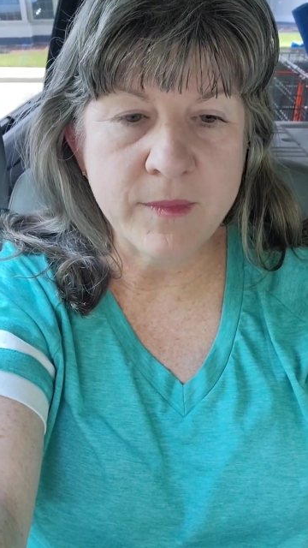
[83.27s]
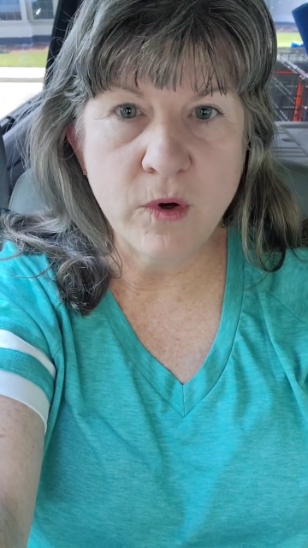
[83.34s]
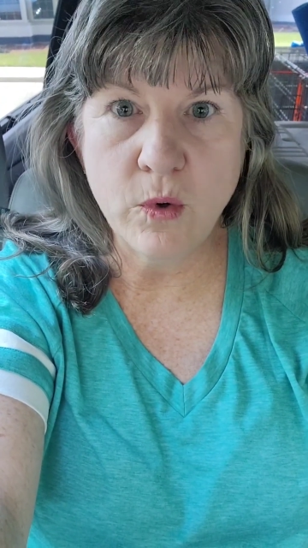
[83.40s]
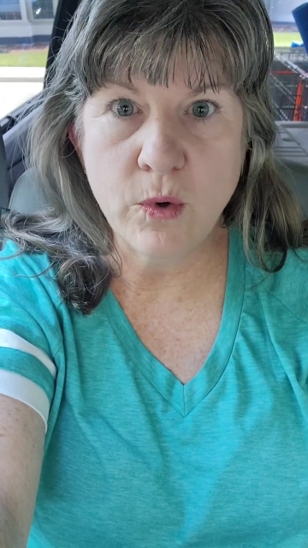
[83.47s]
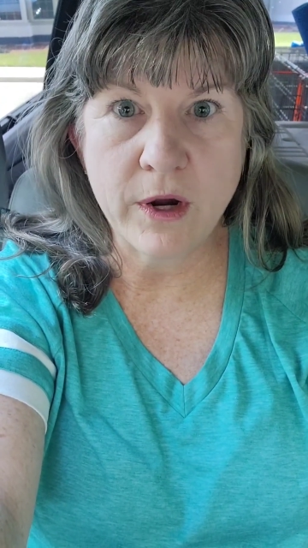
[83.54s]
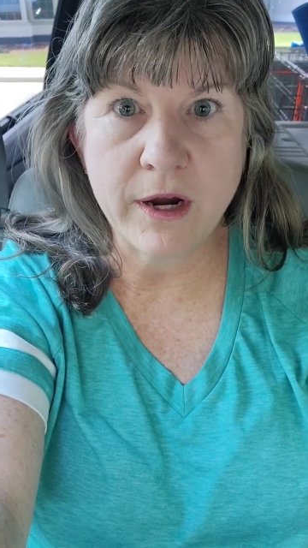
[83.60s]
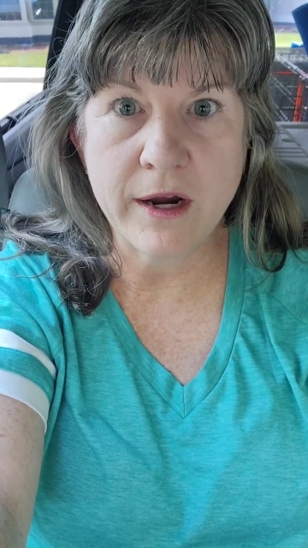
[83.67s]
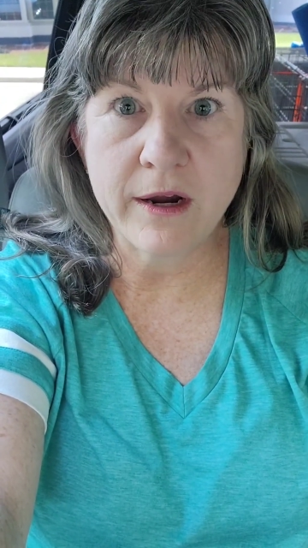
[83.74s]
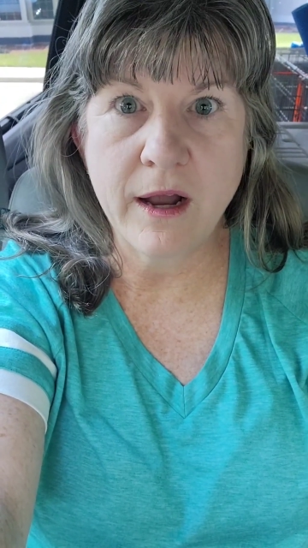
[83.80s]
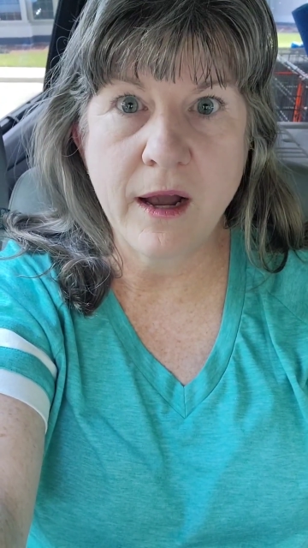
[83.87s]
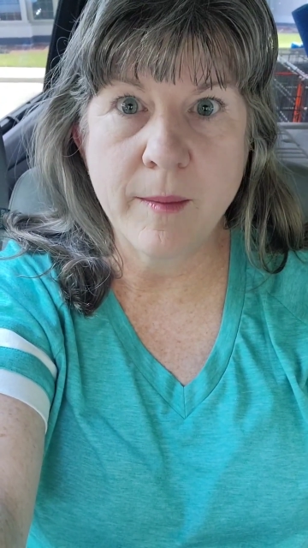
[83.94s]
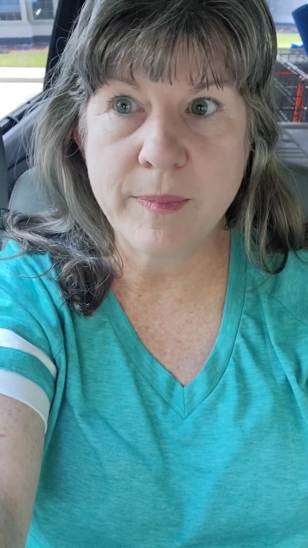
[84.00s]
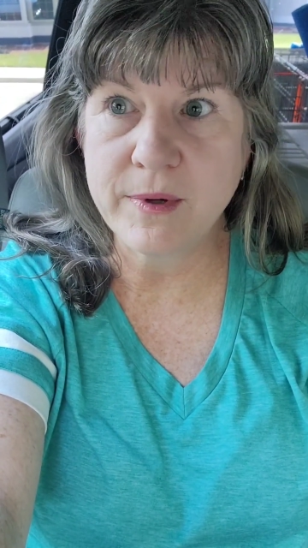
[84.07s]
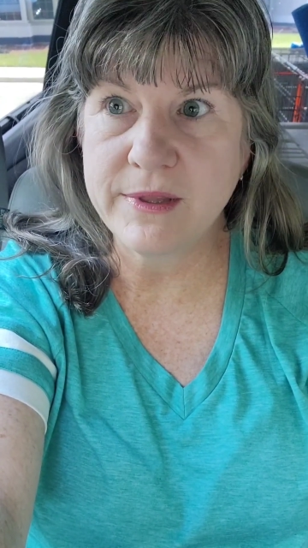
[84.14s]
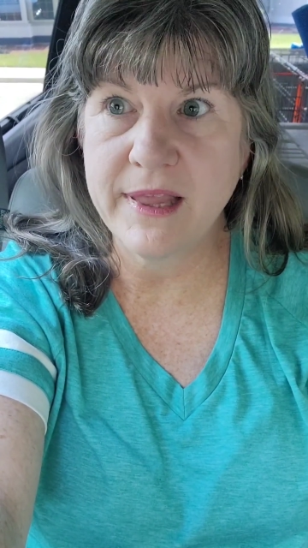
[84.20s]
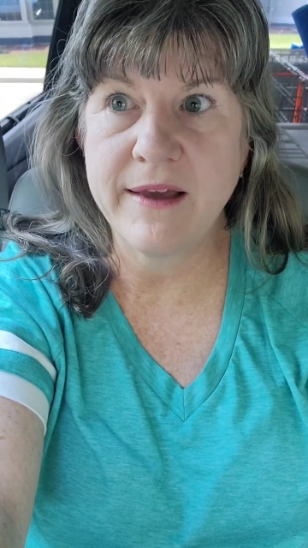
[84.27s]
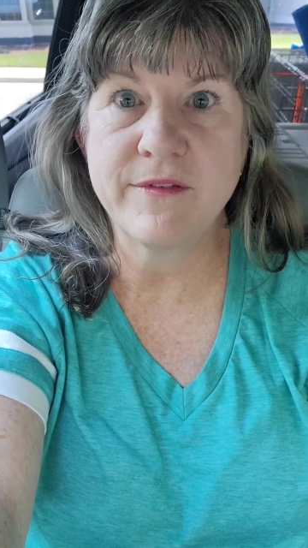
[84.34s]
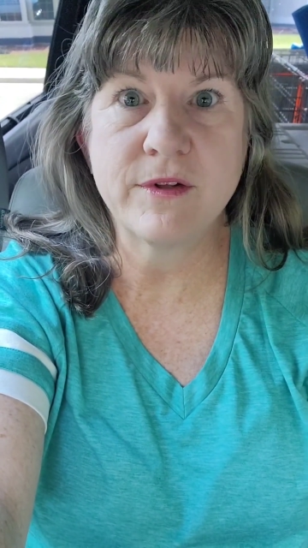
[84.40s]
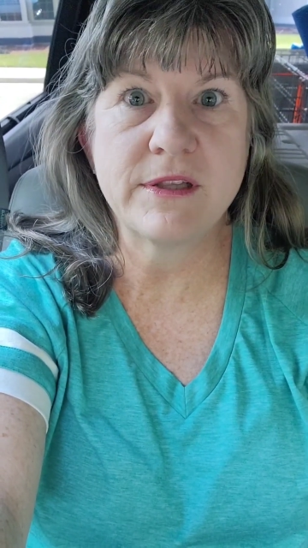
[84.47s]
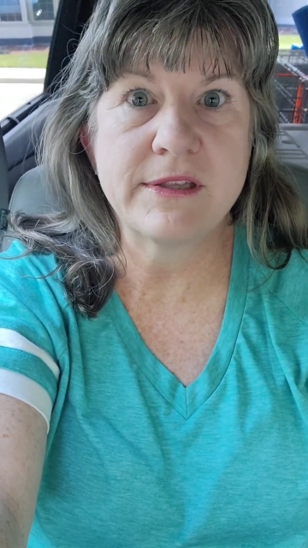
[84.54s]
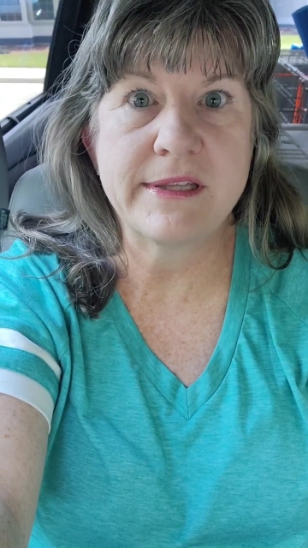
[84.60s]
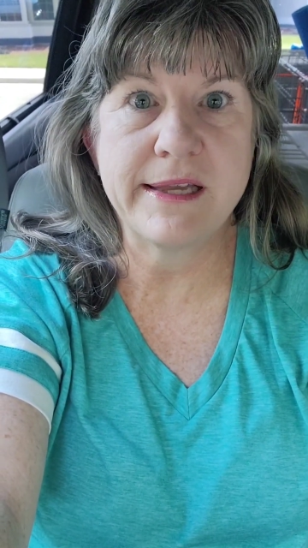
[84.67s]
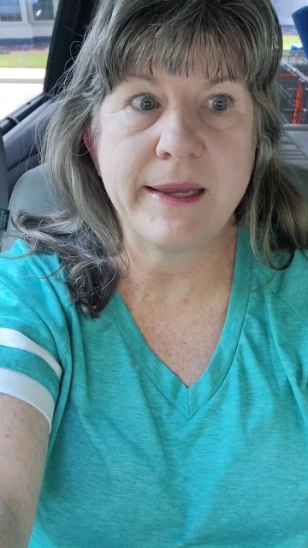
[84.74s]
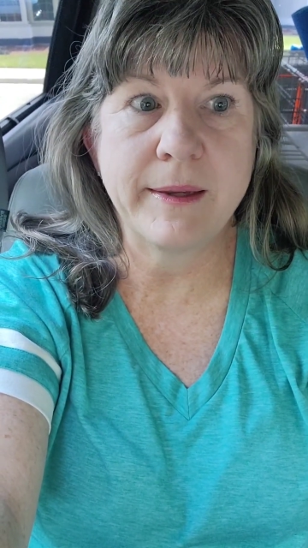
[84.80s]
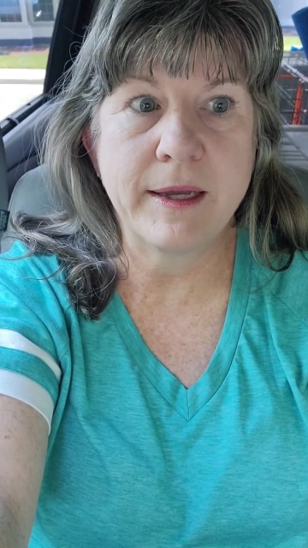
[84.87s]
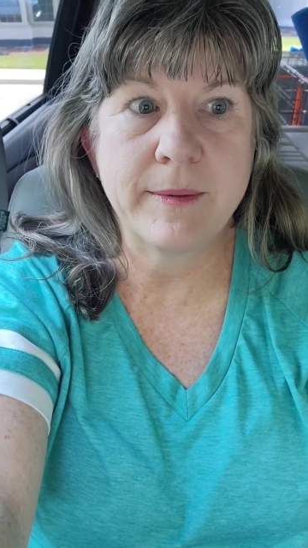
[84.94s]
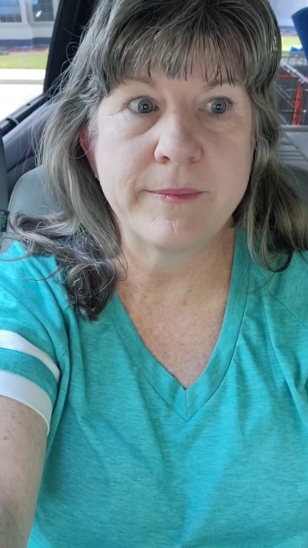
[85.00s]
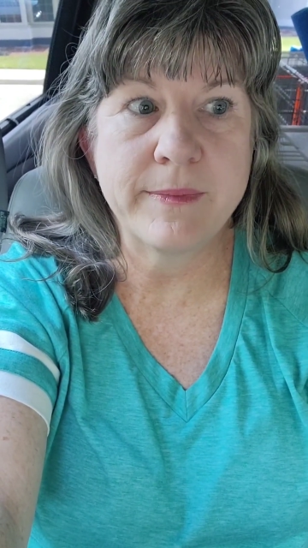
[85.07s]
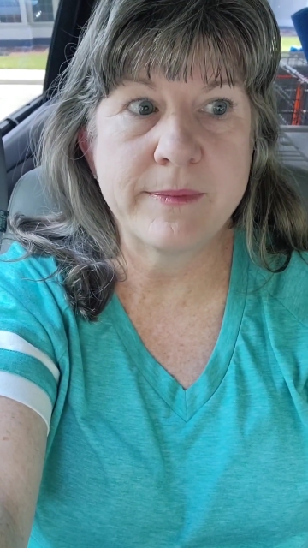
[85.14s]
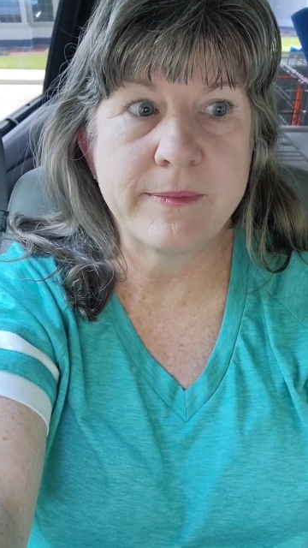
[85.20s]
or upper level
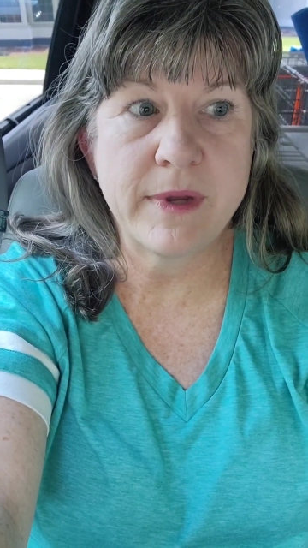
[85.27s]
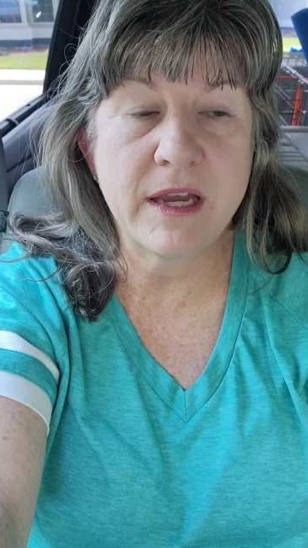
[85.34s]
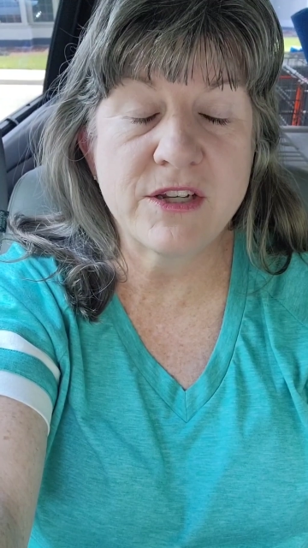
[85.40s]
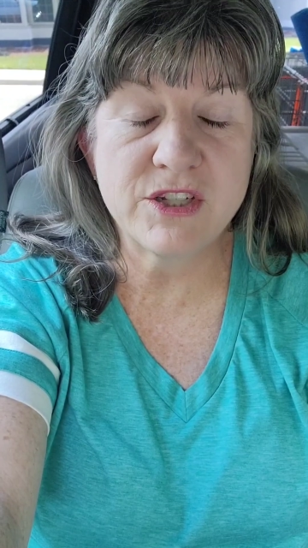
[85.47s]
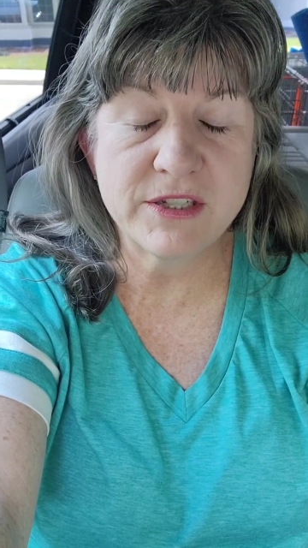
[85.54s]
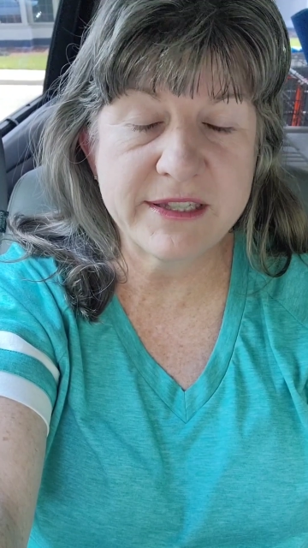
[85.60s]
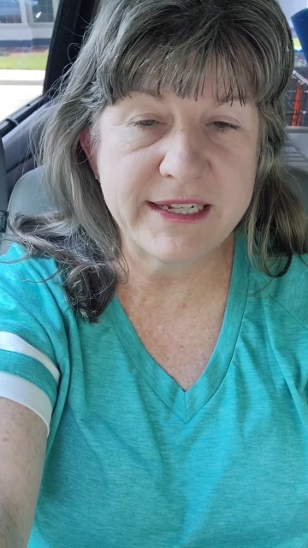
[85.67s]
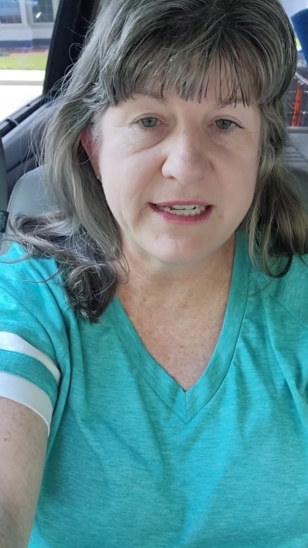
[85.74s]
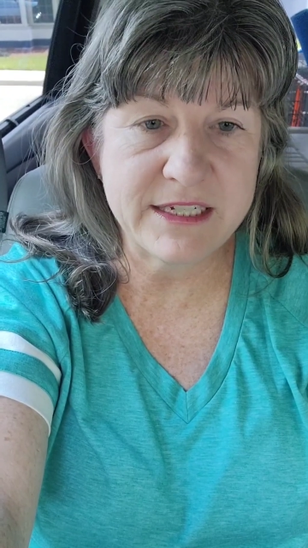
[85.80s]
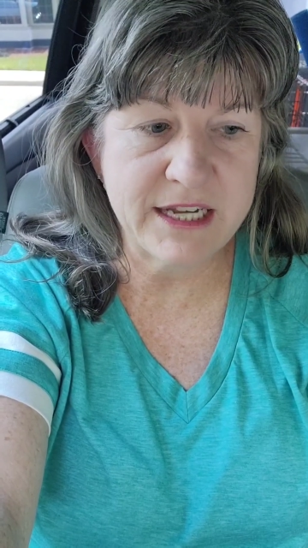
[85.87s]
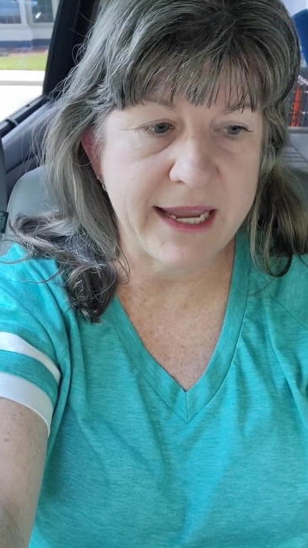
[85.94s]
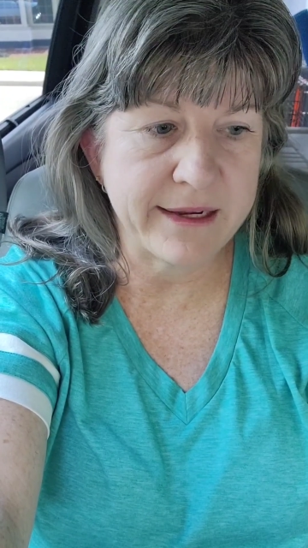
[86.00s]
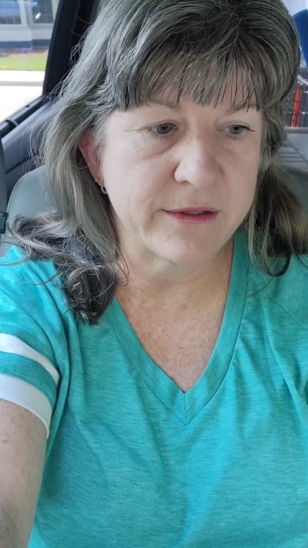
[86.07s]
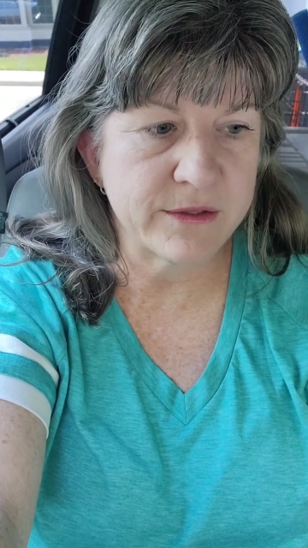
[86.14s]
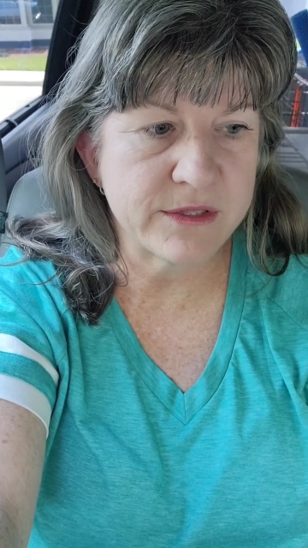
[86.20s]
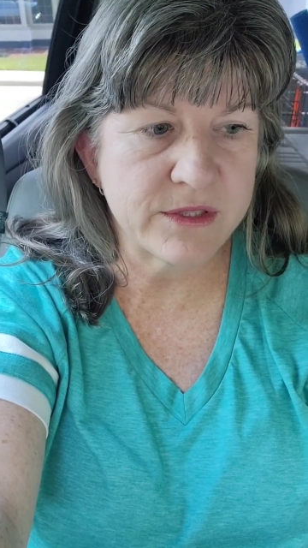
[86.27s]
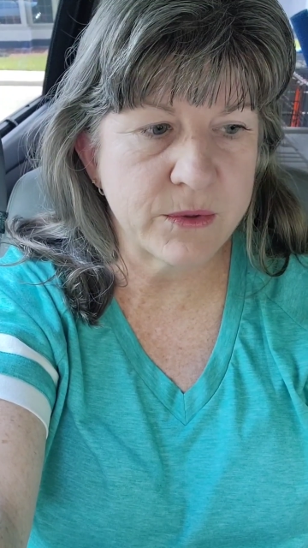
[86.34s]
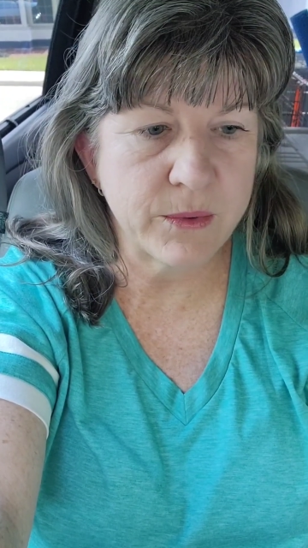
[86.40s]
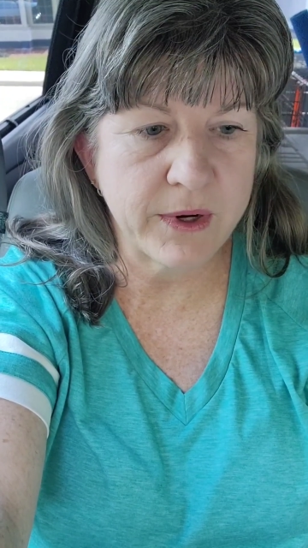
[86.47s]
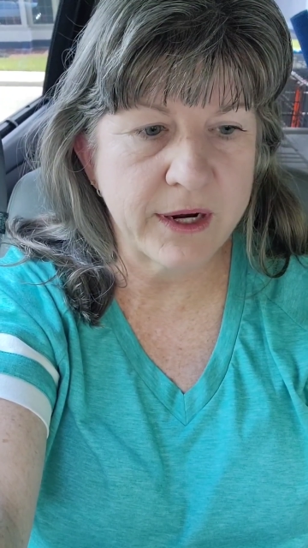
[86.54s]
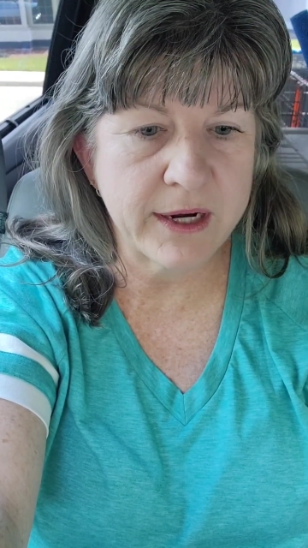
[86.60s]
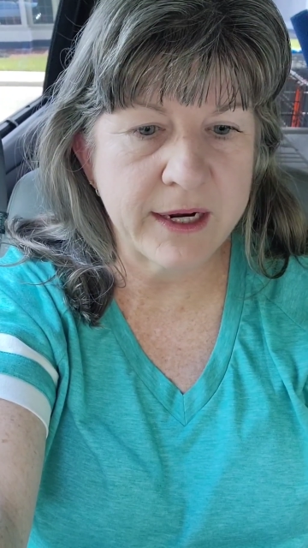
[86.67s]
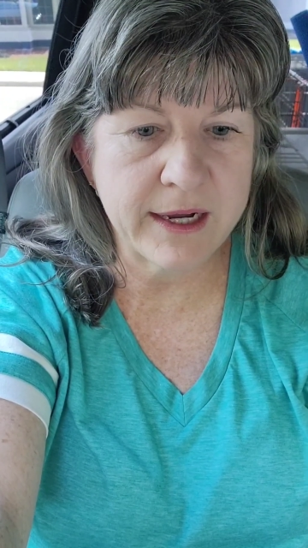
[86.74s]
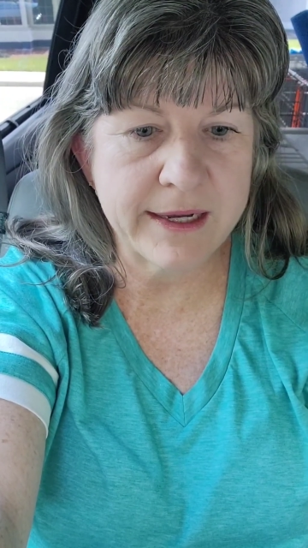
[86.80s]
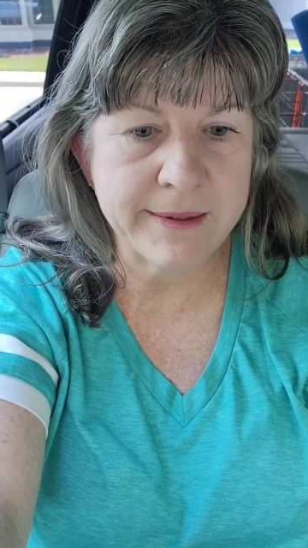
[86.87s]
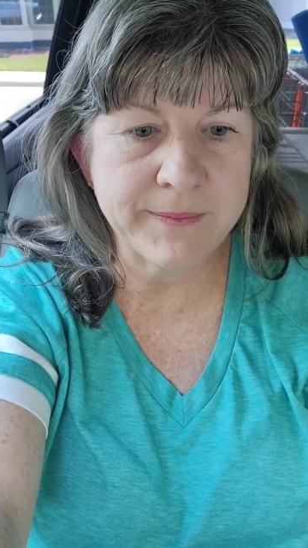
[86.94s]
agility titles, or